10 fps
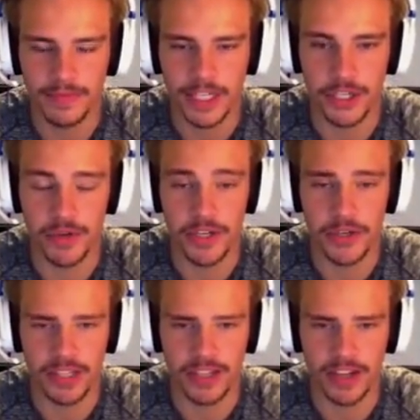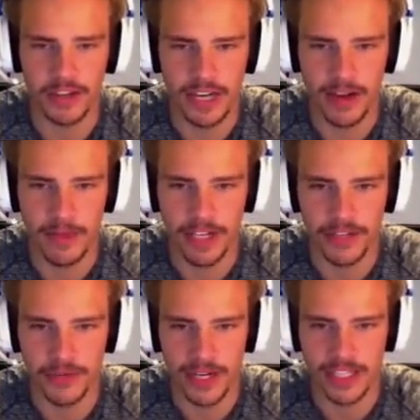It should be chewing clock right now. I'm not
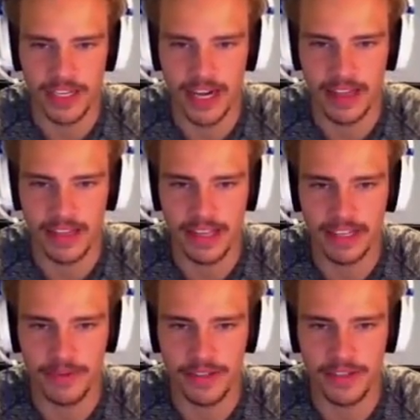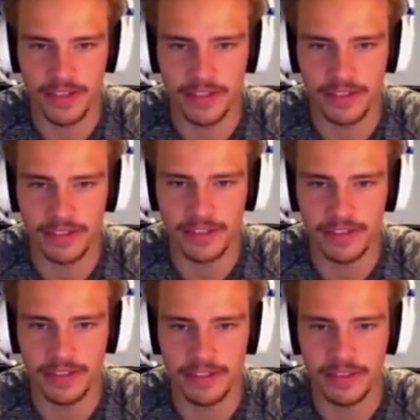sure why it's not. I think it was on.
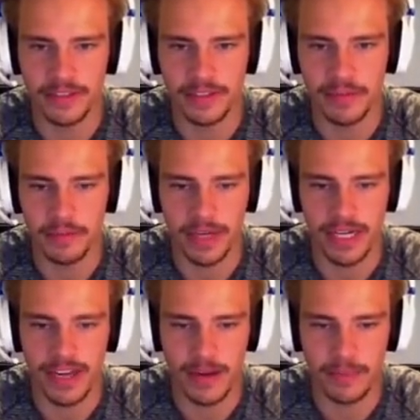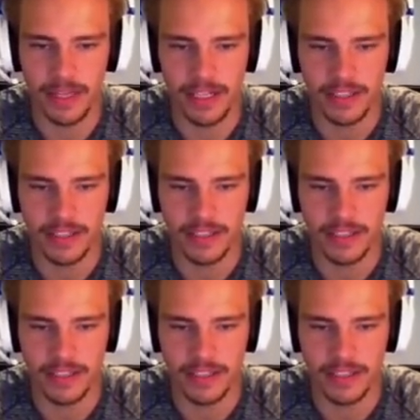Might not be.